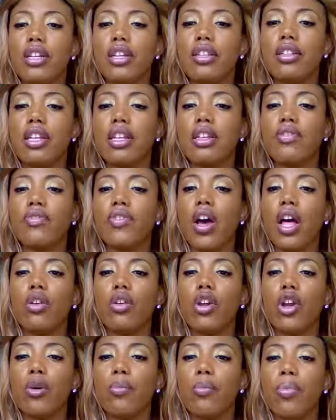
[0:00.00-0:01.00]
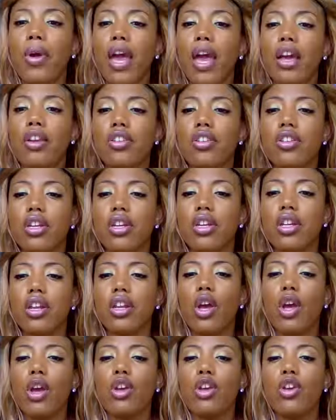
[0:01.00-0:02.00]
It says, follow your passion.
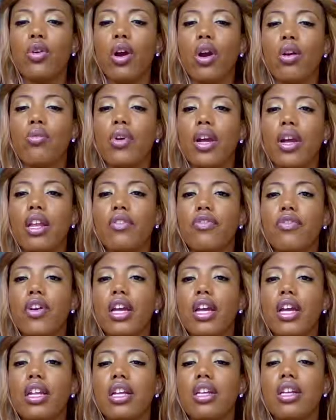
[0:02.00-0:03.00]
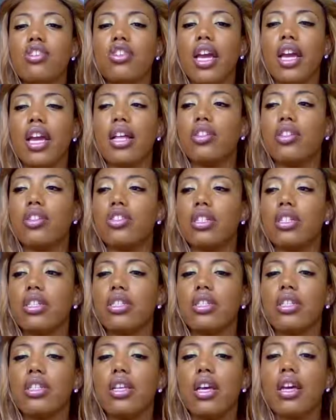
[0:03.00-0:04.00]
You are ready for any
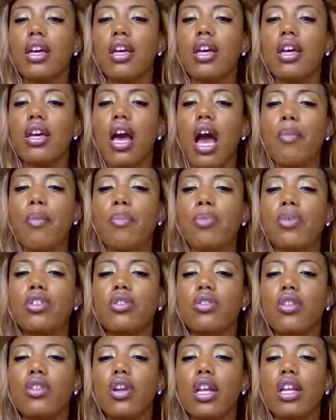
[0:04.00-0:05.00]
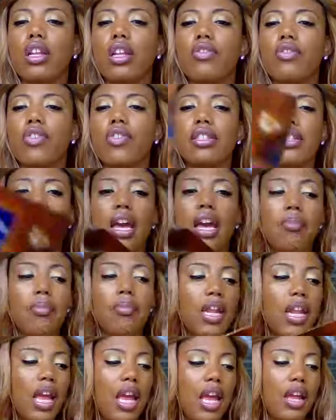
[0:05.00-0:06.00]
challenges, opportunities for
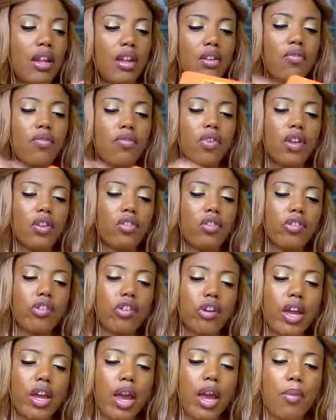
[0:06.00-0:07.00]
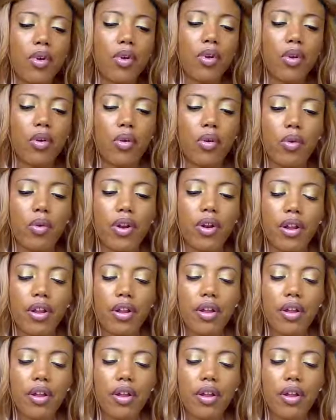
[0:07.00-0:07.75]
excitement and adventure, Capricorn.